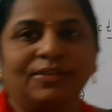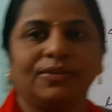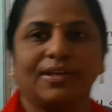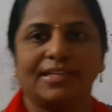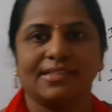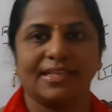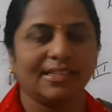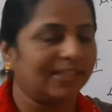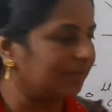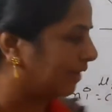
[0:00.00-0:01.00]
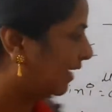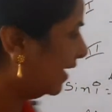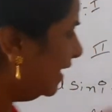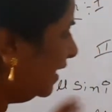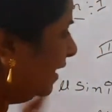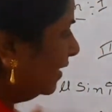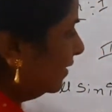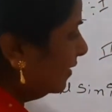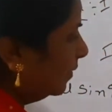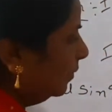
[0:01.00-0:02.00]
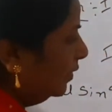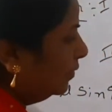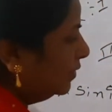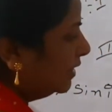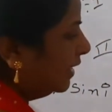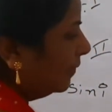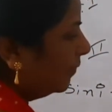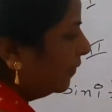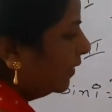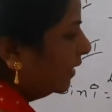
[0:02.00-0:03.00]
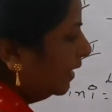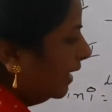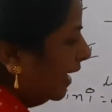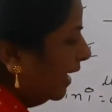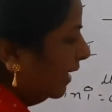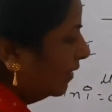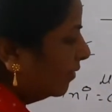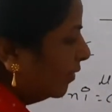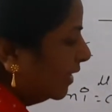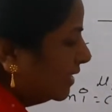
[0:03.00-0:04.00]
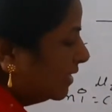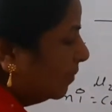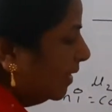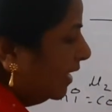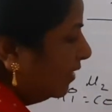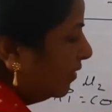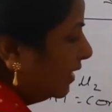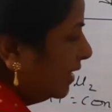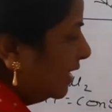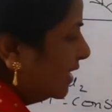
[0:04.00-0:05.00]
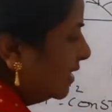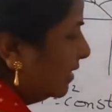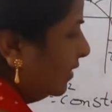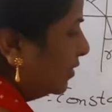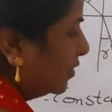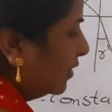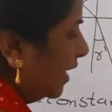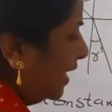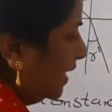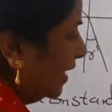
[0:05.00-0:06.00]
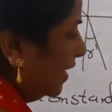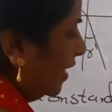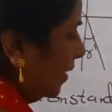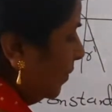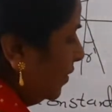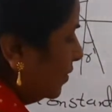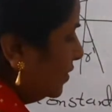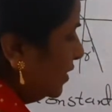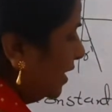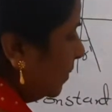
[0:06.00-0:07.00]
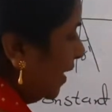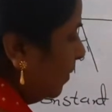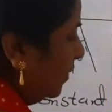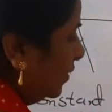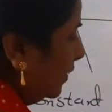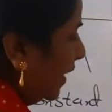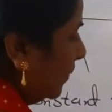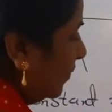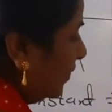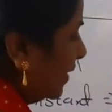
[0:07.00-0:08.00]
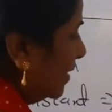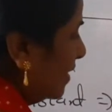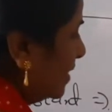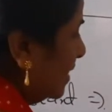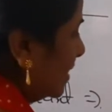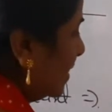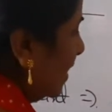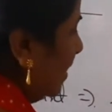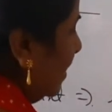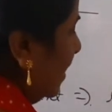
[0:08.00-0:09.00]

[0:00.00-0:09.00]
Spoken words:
you can say that, you can write it mu g air. What is the meaning for this? You should write it mu g by mu a. This is the